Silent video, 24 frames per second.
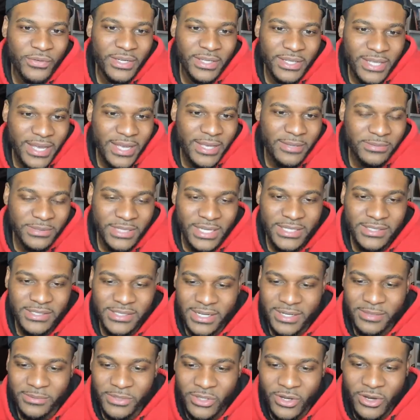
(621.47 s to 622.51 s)
the games like
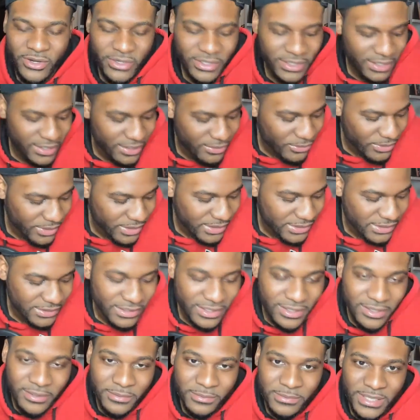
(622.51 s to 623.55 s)
James Harden did when his
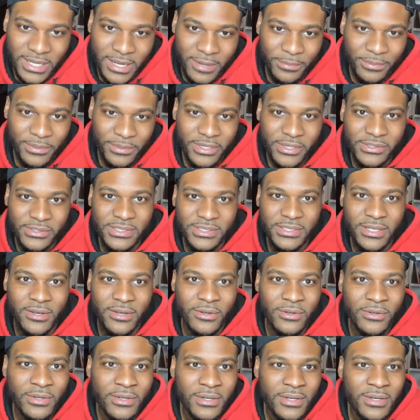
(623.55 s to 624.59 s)
top players is
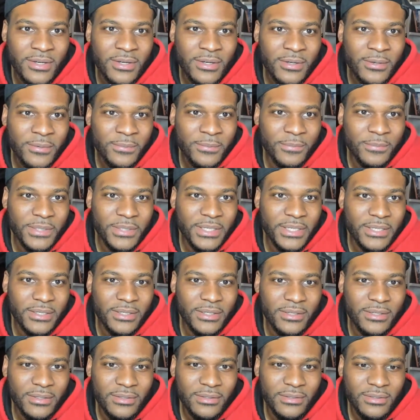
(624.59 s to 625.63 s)
out. But
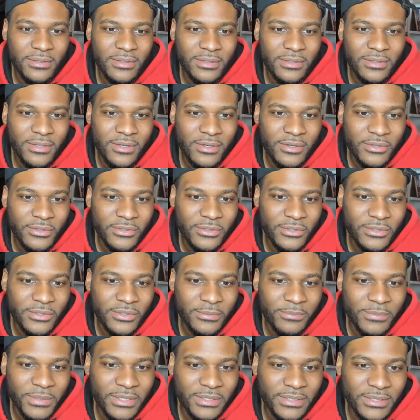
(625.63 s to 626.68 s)
hold on,
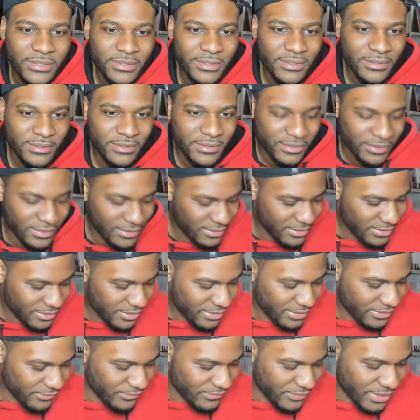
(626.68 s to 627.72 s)
I'm about to
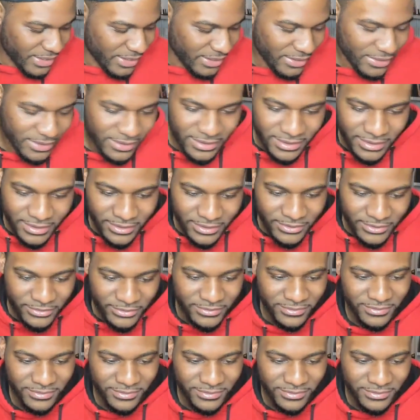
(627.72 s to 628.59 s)
invite Hendo.